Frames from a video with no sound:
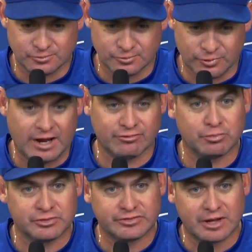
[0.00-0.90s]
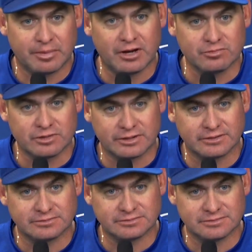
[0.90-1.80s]
gonna have to step up while
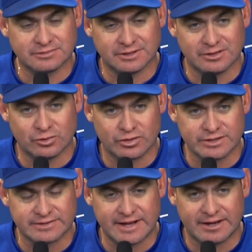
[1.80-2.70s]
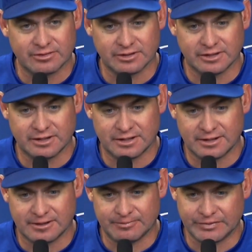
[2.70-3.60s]
Lindor is down, and
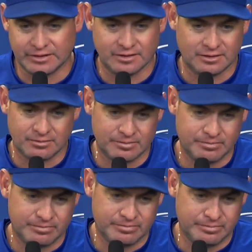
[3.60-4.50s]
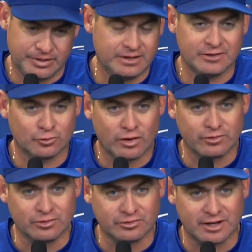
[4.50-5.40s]
um, Pete is one of
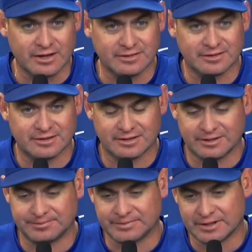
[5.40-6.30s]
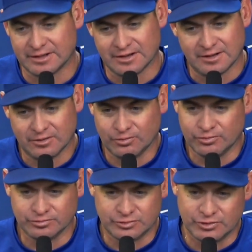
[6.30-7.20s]
those guys. Um,
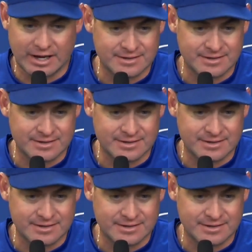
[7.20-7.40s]
you guys